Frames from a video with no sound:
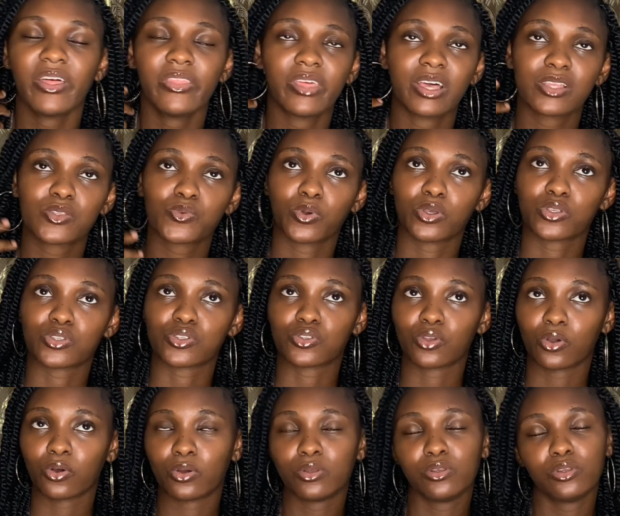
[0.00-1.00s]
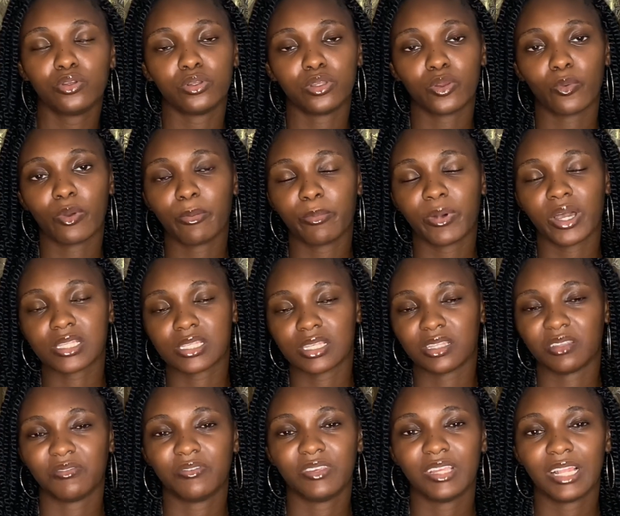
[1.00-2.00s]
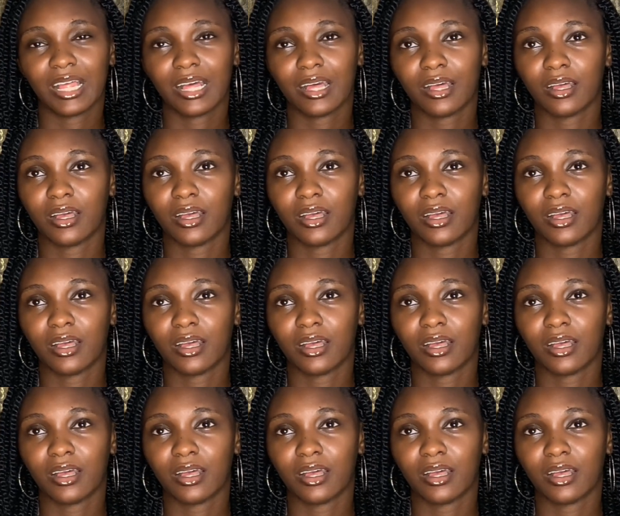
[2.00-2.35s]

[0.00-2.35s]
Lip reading: that was done, they went back to the villa